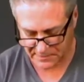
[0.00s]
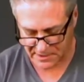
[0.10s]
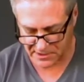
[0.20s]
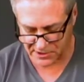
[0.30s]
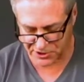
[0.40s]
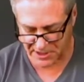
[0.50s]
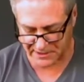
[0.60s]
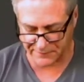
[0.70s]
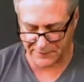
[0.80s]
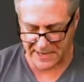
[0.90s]
I'm going to shut
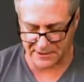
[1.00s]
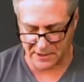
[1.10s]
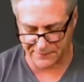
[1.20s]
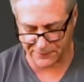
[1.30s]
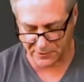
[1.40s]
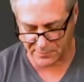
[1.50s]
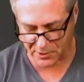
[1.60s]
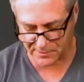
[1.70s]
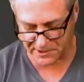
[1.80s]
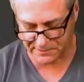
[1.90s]
the fan off for a
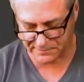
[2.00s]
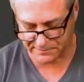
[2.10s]
moment.